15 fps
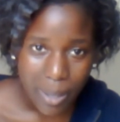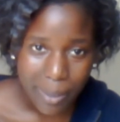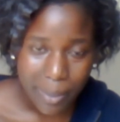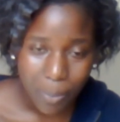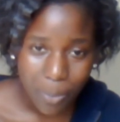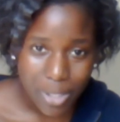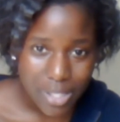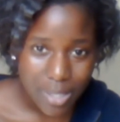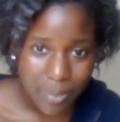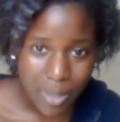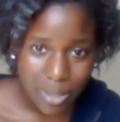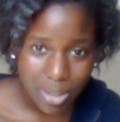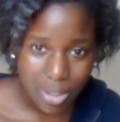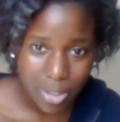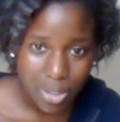And once I'm
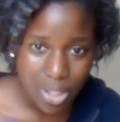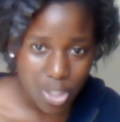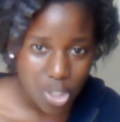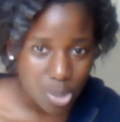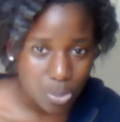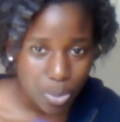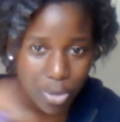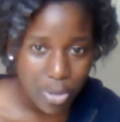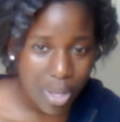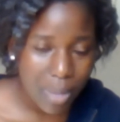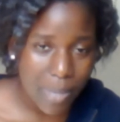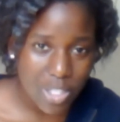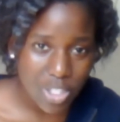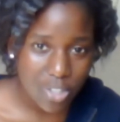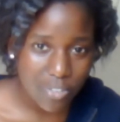at 30, just pull
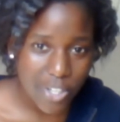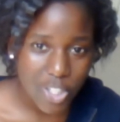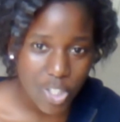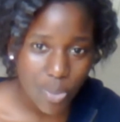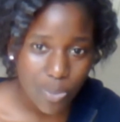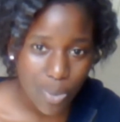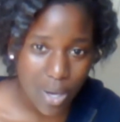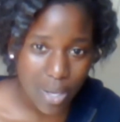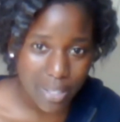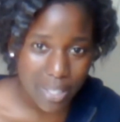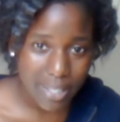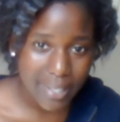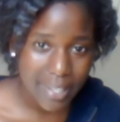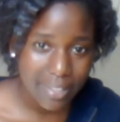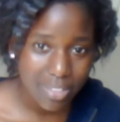out my survey coupon
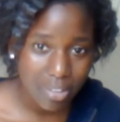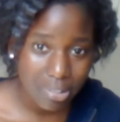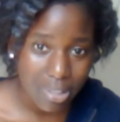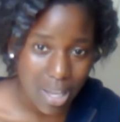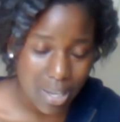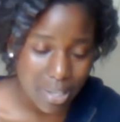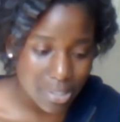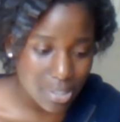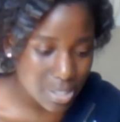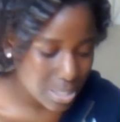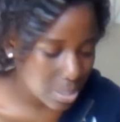and hit the line.